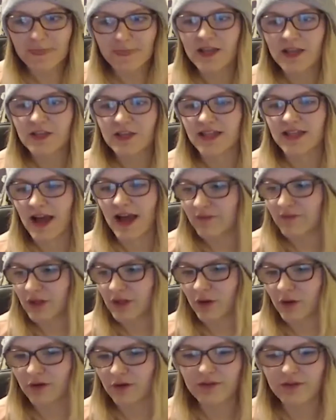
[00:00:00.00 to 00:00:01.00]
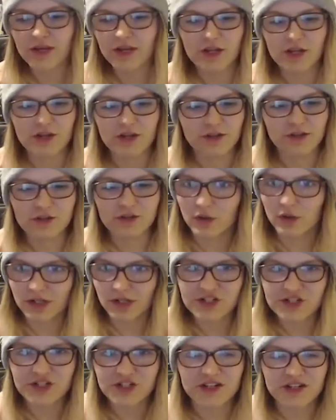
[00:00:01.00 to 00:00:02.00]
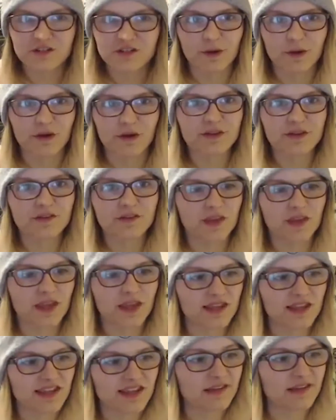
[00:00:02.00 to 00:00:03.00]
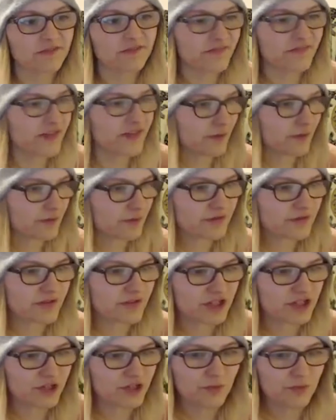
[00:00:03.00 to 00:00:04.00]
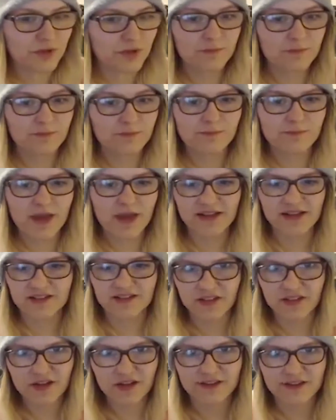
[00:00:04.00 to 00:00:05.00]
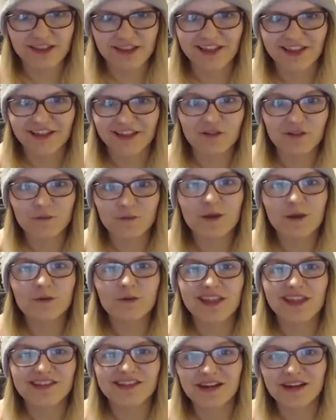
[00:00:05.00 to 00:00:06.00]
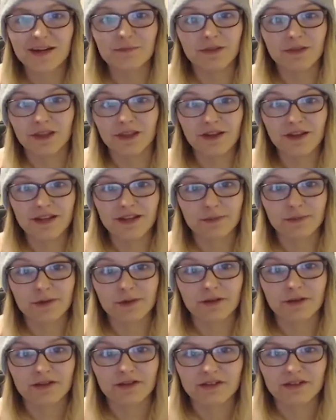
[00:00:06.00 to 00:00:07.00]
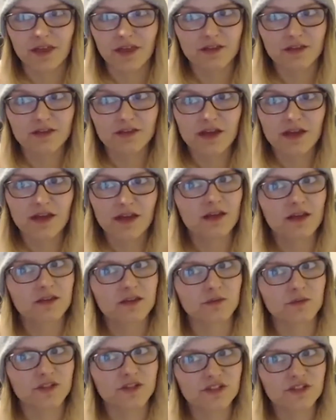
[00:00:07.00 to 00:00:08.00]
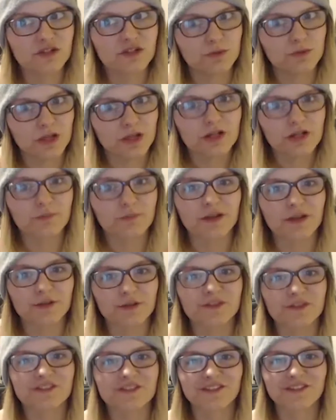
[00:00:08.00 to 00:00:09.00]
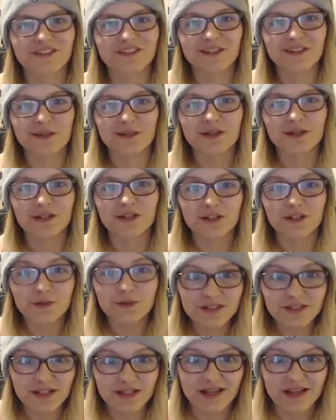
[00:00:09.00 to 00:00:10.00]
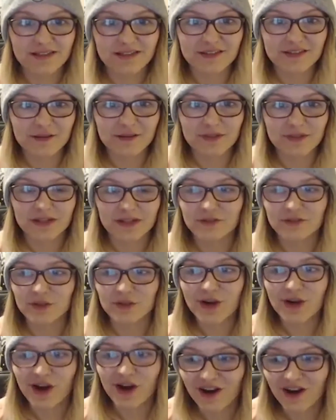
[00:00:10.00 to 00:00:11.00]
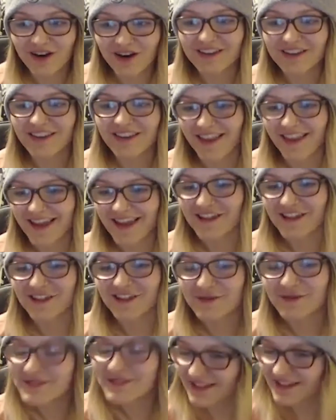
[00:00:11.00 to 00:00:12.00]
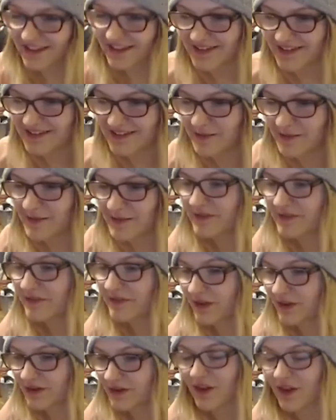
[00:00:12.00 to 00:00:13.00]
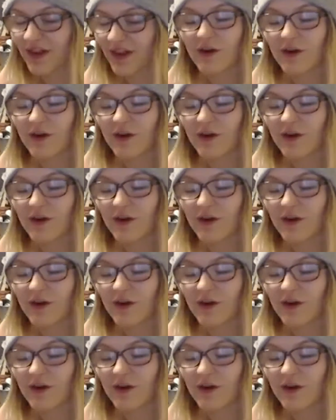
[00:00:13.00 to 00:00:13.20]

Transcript: you have a lot of knowledge and experience in a field, then you want to exert that. Like, you spend all that time learning about these things. The reason you learn about them is so that you can utilize them. And if you can't then utilize them, it feels like a